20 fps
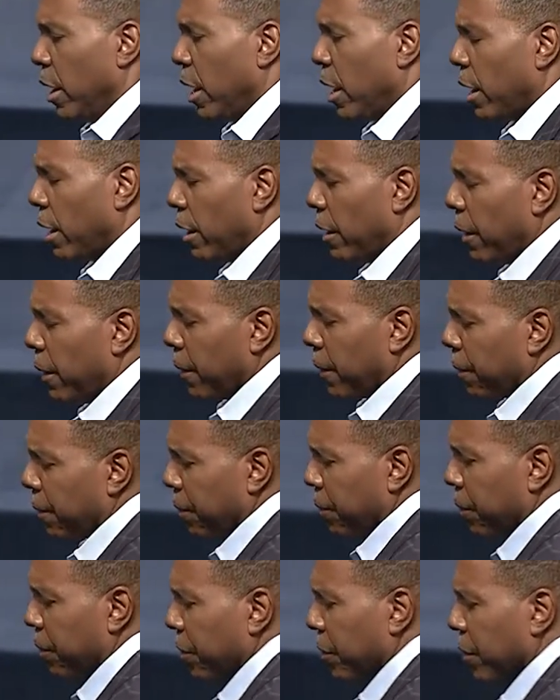Um,
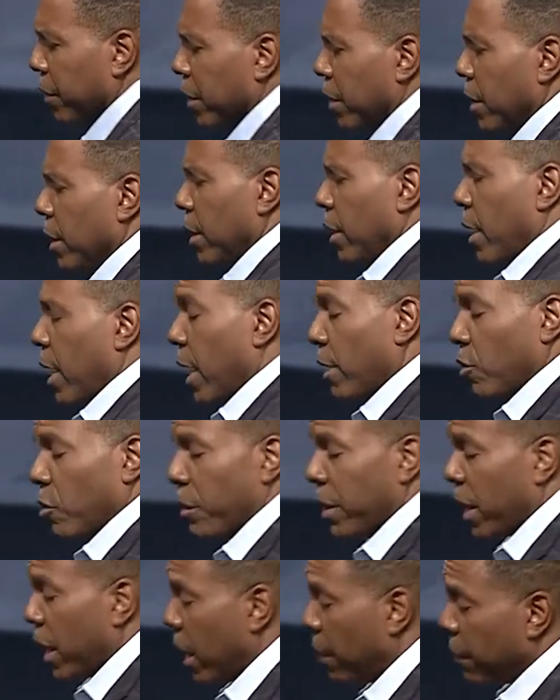I no
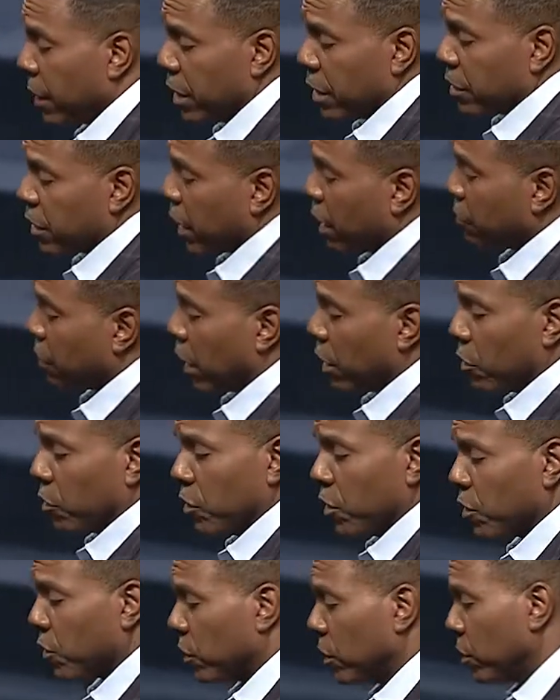matter how many times I do
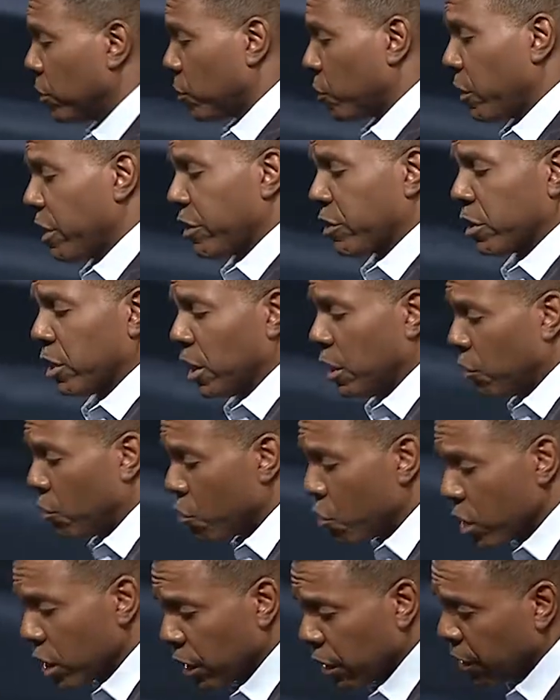this illustration, it
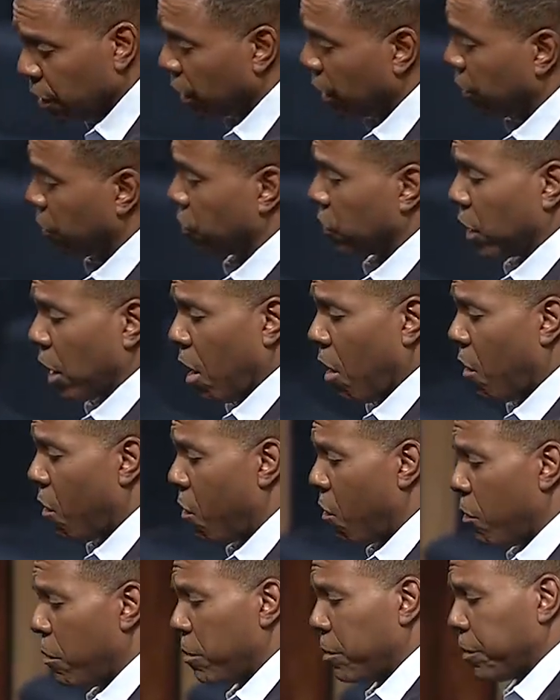really nails it
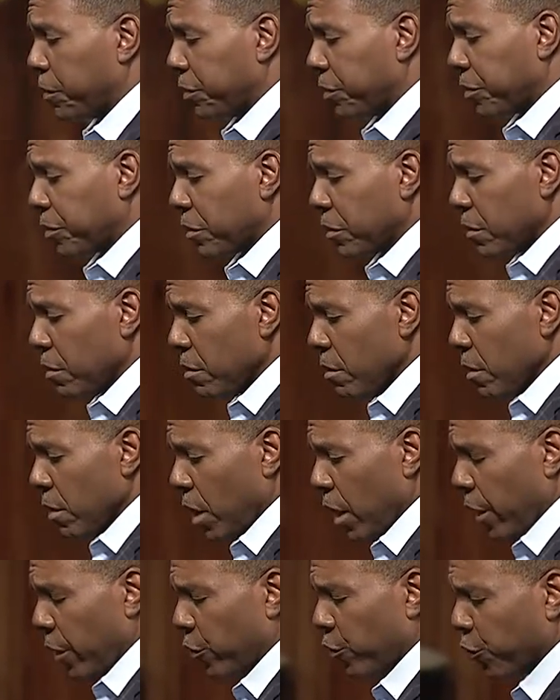home
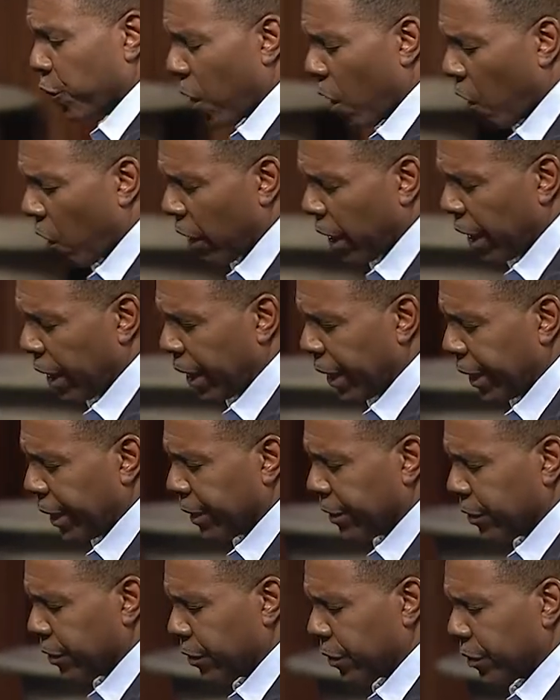as far
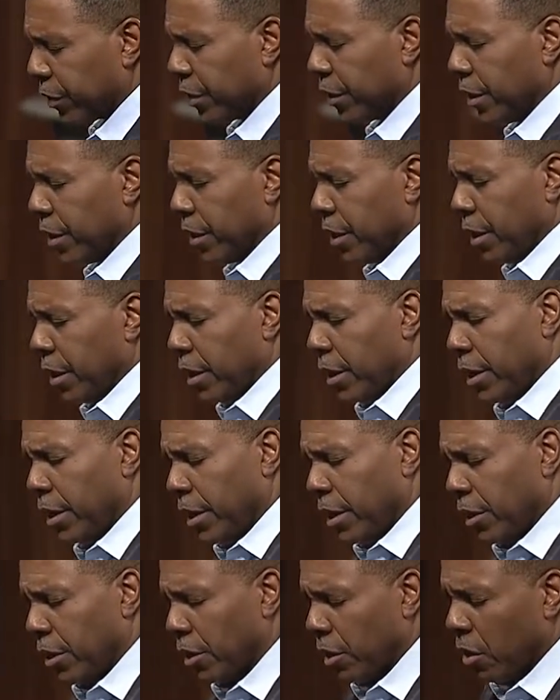as,
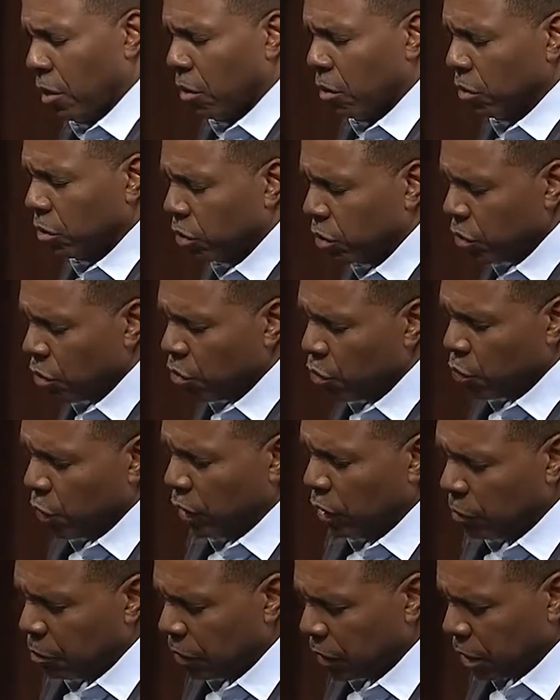you know, do you
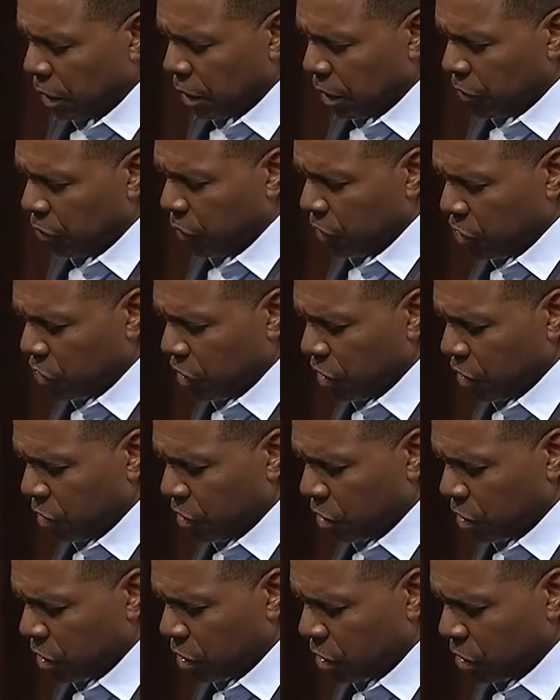really believe what
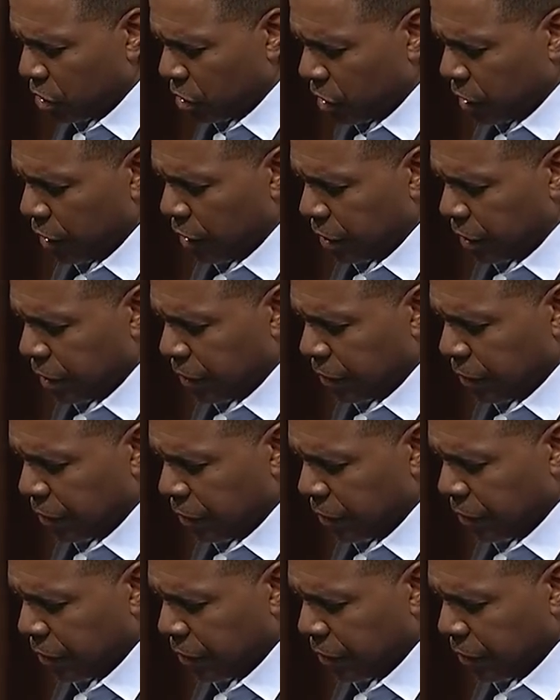Jesus has done